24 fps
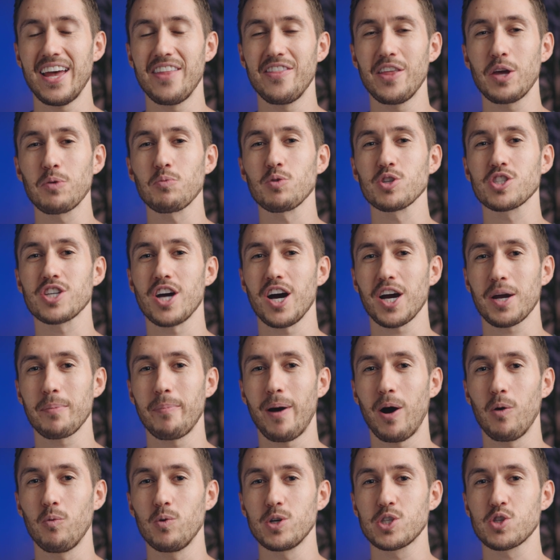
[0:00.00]
and then we'll talk
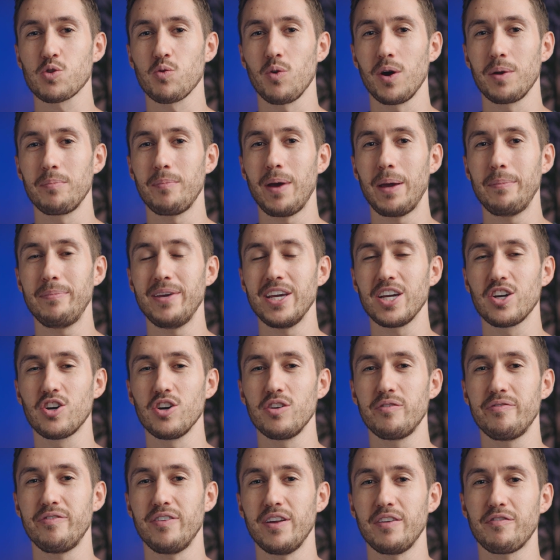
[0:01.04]
about which one may be a
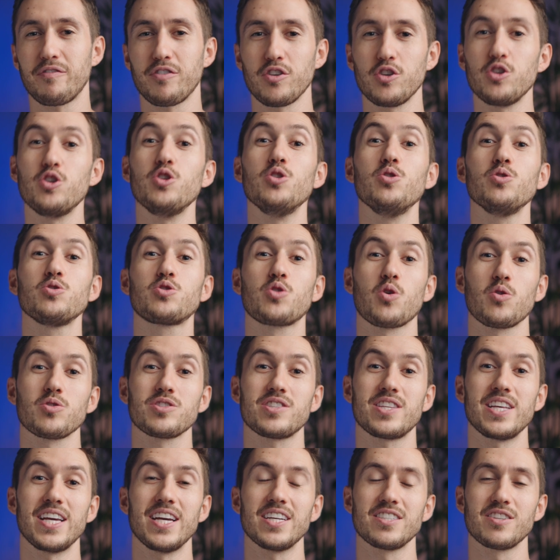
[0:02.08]
good fit for you
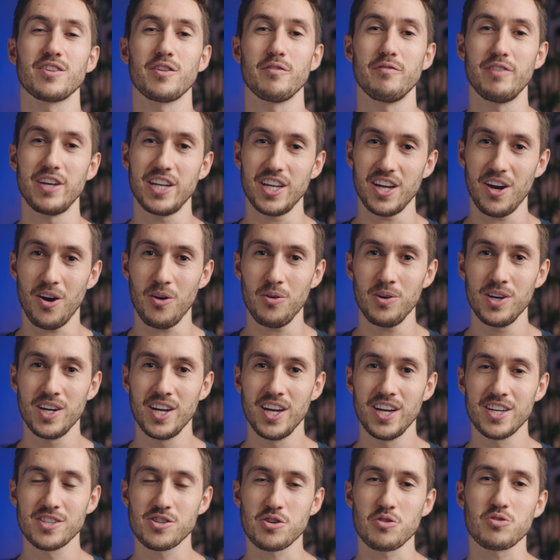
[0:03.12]
towards the end of the video,
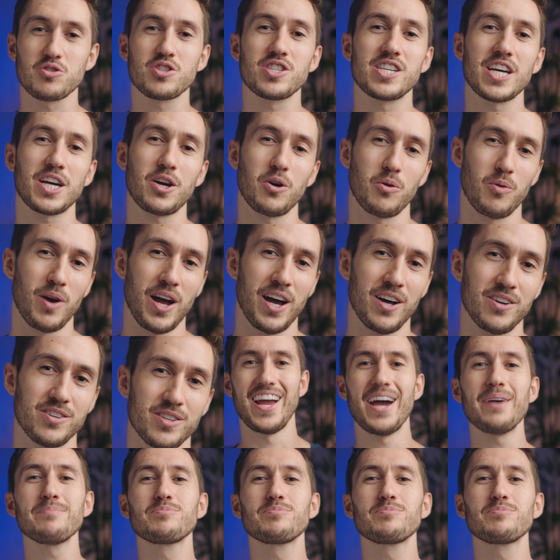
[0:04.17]
so stick around.